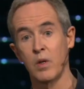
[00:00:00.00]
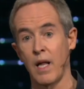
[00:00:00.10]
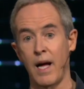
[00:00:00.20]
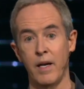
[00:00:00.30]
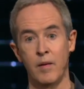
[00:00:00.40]

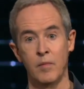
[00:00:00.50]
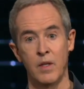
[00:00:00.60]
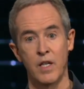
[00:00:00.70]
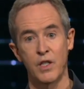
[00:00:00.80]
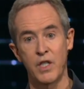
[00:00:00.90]
glad
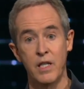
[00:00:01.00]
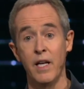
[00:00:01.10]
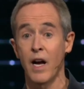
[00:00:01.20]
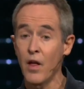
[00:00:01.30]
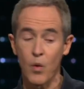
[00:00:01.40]
she
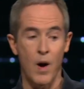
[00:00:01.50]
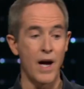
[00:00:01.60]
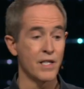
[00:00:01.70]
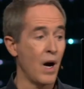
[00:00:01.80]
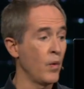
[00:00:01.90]
did.
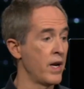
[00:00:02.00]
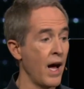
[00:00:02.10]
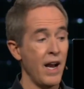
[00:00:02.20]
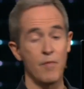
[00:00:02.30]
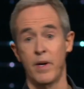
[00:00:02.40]
Otherwise, I would
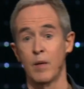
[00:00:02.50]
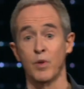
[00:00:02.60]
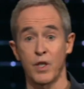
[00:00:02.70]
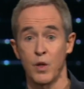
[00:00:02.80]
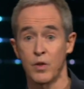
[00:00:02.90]
not have been able
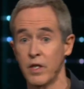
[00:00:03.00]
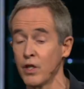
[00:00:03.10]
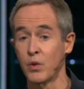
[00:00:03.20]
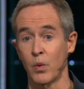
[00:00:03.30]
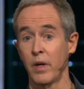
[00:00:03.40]
to use this
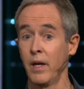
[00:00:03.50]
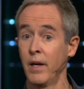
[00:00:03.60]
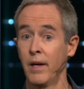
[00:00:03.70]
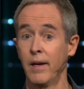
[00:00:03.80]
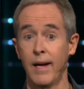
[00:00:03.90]
story
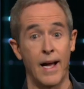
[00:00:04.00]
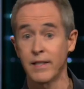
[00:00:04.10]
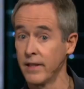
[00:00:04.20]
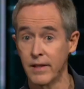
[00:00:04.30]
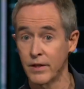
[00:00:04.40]

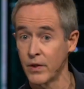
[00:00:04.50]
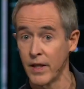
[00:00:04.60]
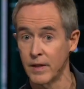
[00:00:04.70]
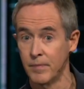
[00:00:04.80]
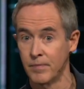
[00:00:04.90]
as an
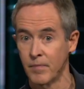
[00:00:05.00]
illustration.